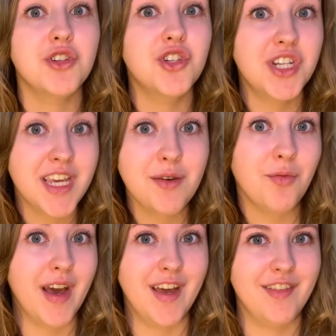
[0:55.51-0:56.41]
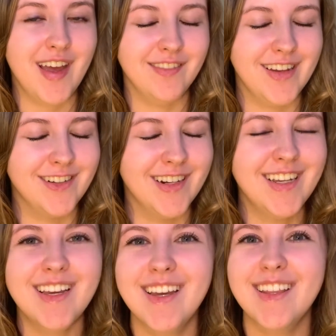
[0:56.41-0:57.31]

cheat way of hand lettering